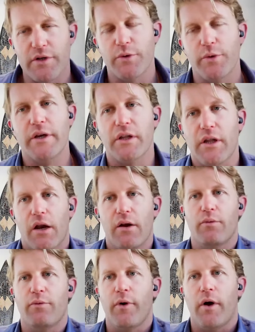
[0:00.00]
doing a lot
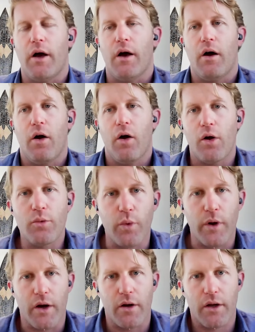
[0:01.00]
of
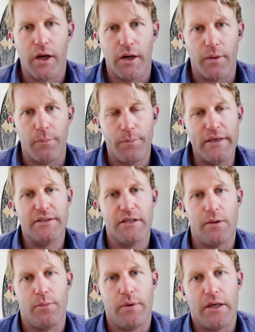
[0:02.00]
hardware kind of
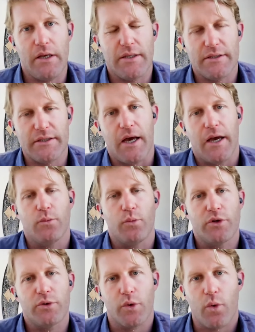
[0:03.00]
PCB design,
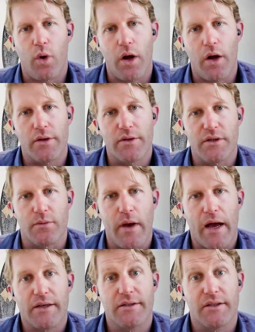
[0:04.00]
which required some
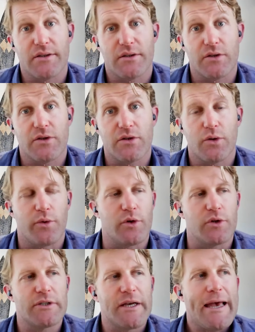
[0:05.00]
access to
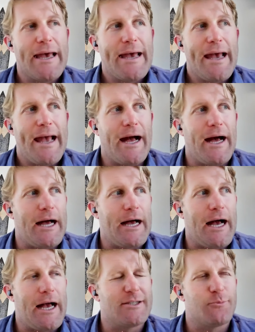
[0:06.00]
servers.
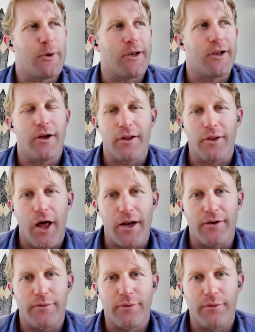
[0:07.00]
I spent a lot
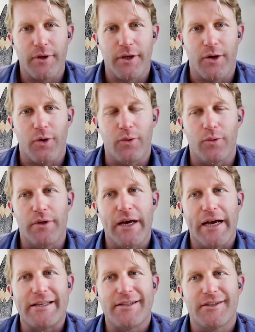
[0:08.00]
of,
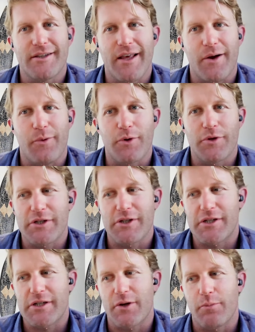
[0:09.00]
nights that were
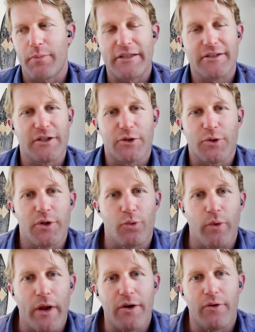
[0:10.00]
just, basically doing the
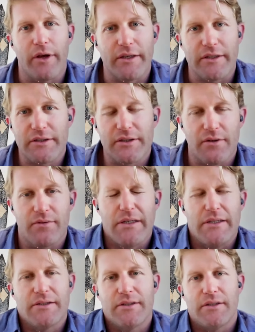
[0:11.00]
renderings of
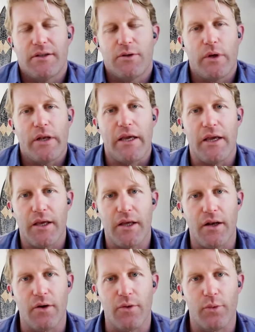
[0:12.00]
these
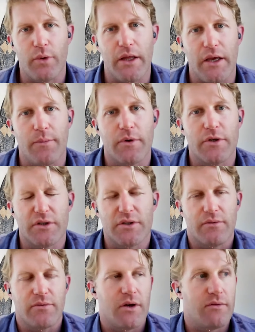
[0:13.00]
3D images
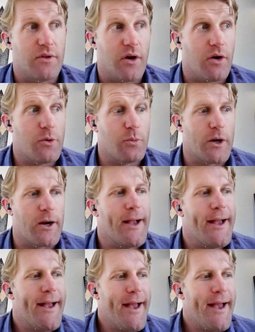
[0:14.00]
of the hardware.